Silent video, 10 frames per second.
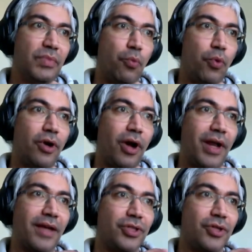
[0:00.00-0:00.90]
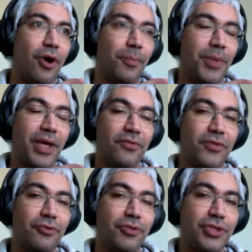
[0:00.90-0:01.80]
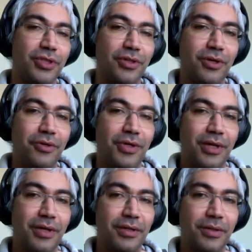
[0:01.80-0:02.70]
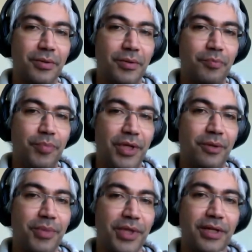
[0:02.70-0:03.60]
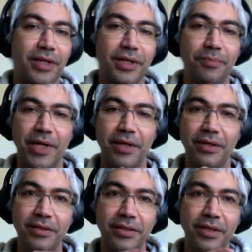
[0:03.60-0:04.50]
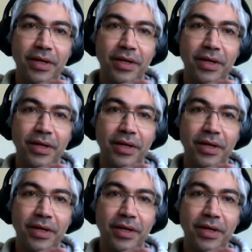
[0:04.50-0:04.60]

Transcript: would not actually copy any of the original code and be completely independent.